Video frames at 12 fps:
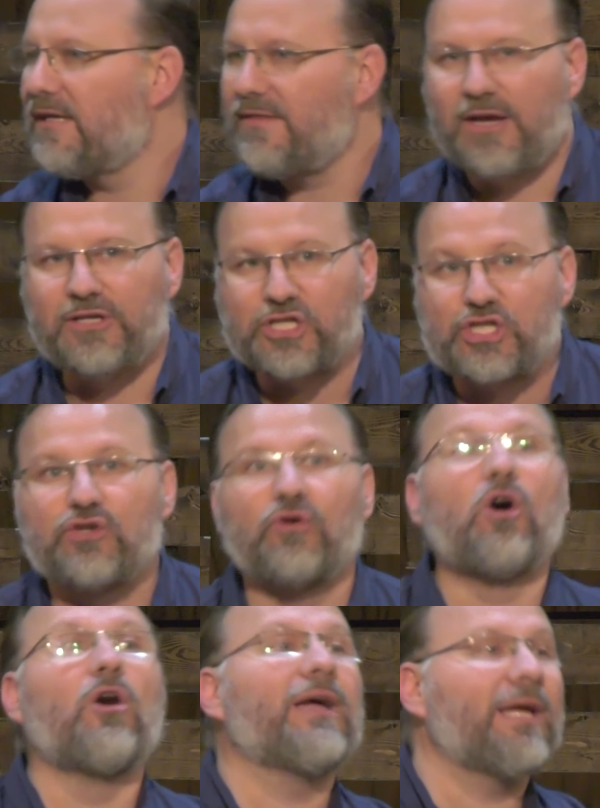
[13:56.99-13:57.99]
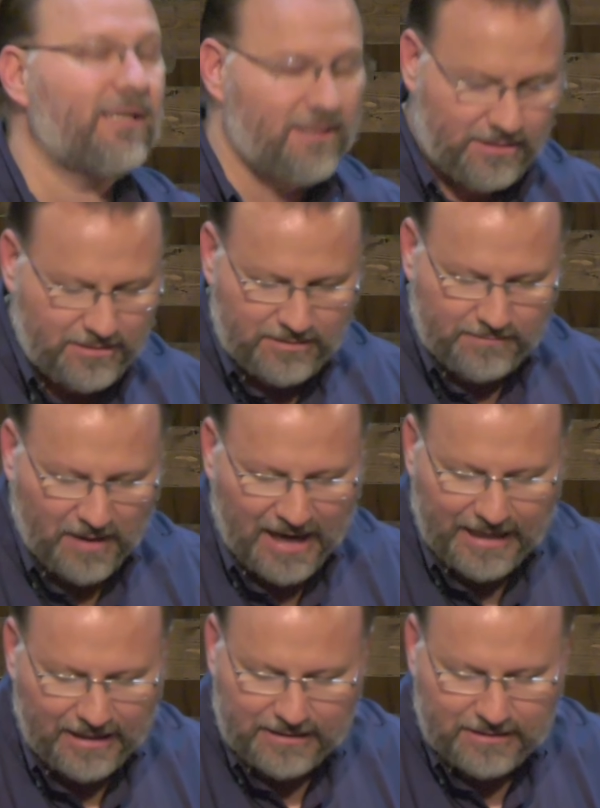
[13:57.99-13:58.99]
They're destroyed
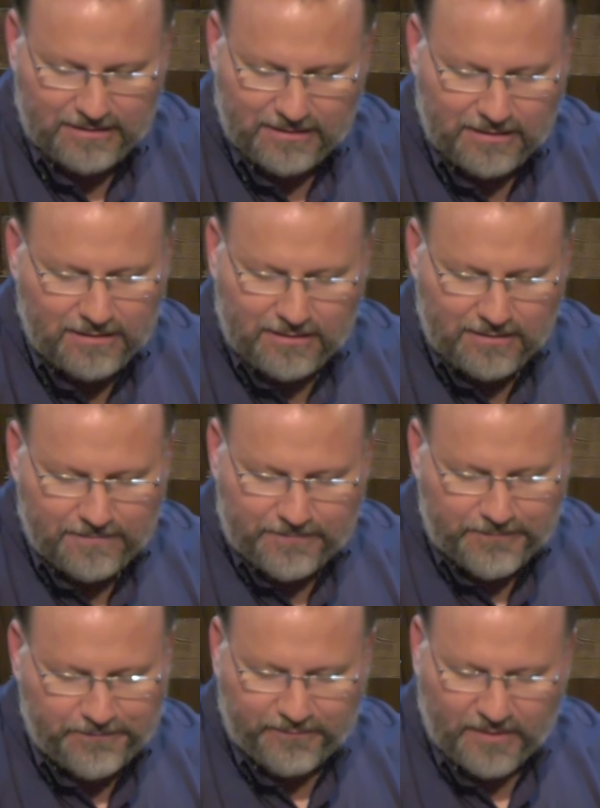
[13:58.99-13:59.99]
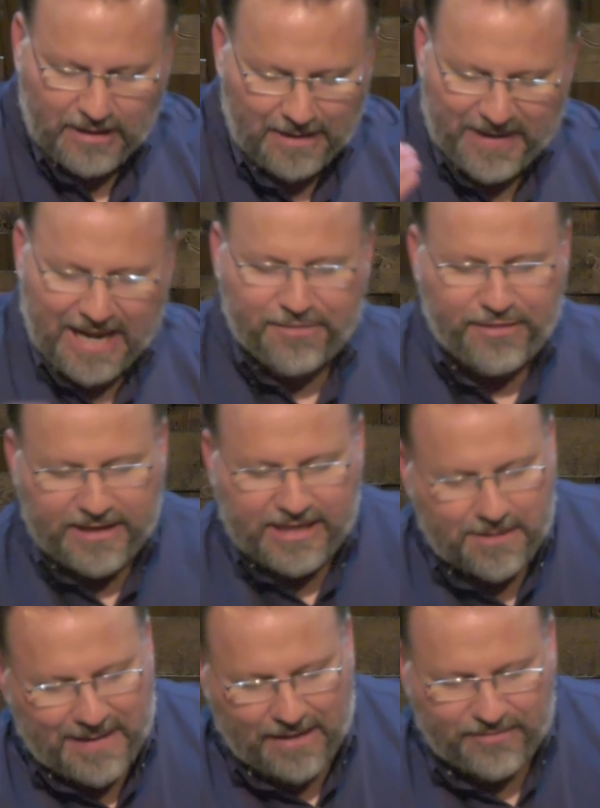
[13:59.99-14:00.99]
by it. I began
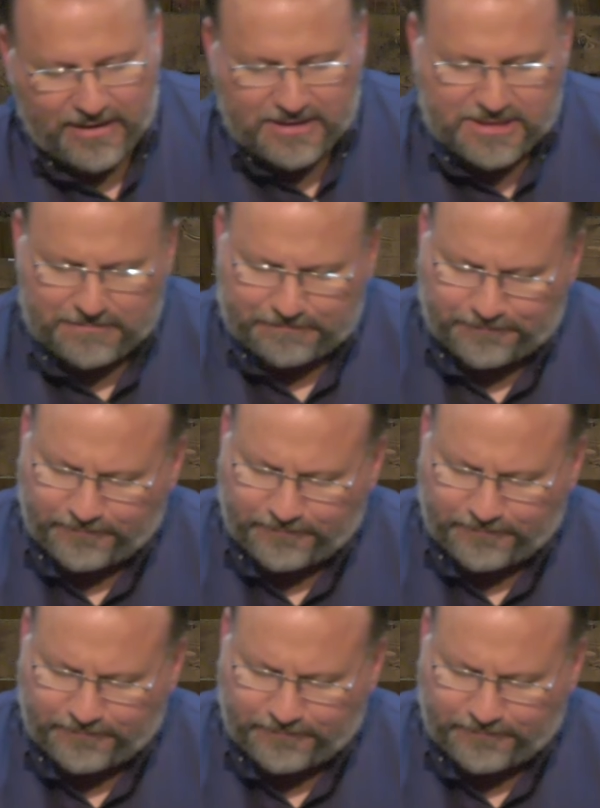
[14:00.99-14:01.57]
thinking about this